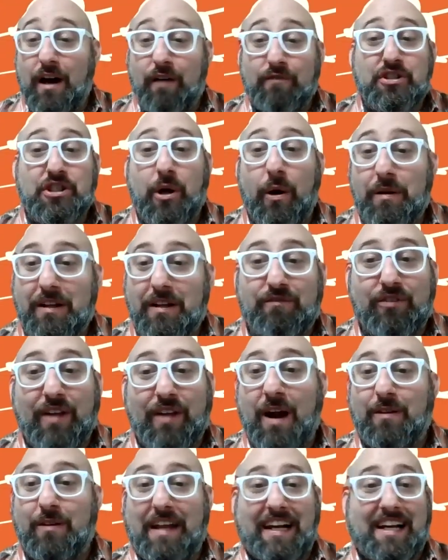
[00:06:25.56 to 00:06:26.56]
I love Charlotte
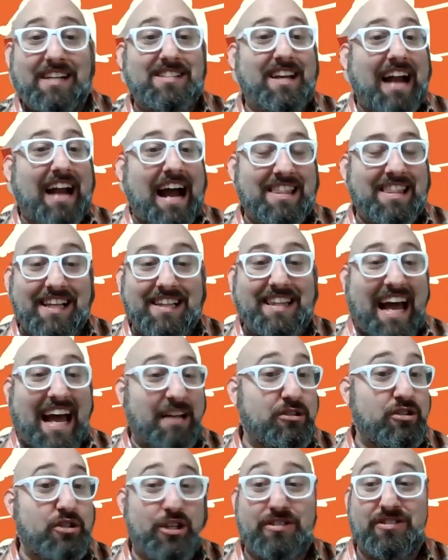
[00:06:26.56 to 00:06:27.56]
Flair. Like I said, I think
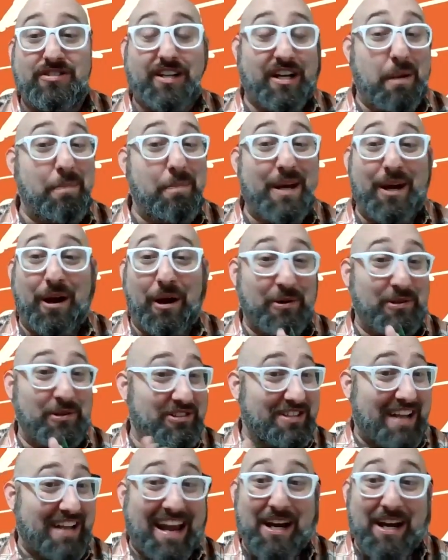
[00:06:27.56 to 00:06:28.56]
that's just going to be
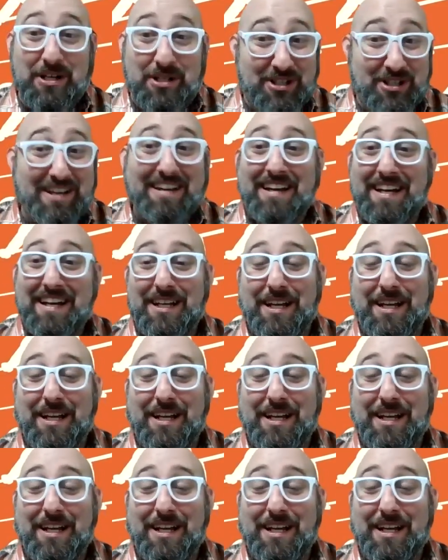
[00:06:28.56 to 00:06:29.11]
her stage,